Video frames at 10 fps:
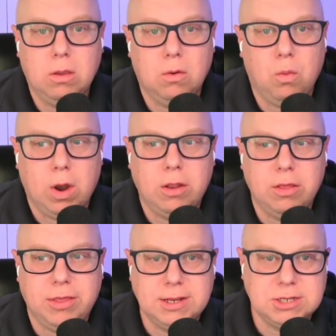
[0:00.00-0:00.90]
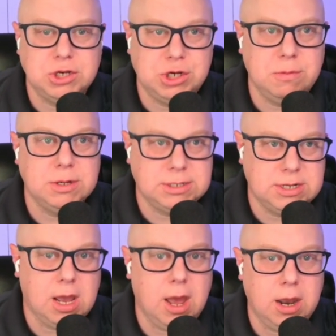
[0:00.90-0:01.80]
one of the things that Jim has
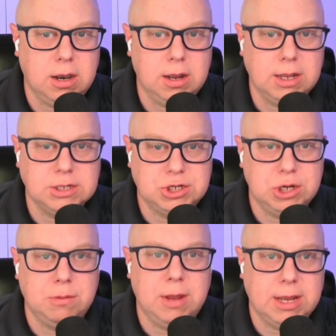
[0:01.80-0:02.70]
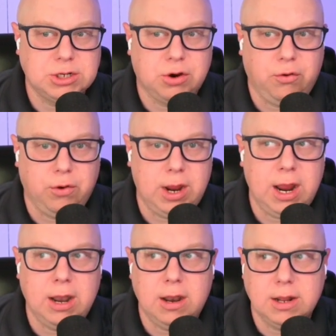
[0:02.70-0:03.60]
done is Jim has
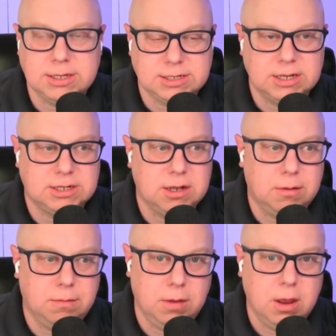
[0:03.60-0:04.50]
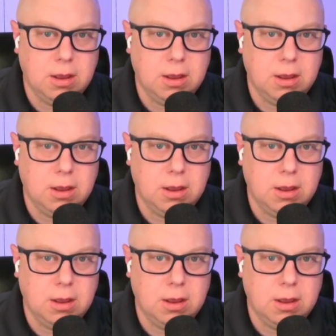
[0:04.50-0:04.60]
created a system